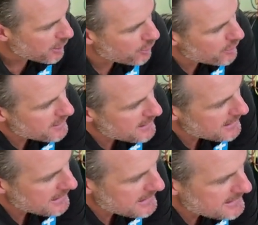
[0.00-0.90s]
Her
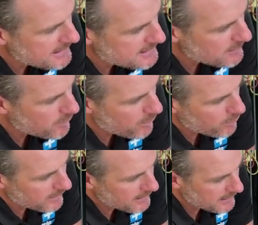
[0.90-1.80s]
knee tends to
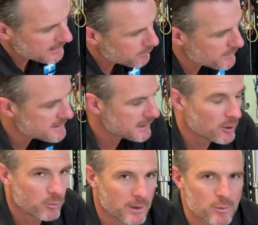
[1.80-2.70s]
wobble inwards a little bit,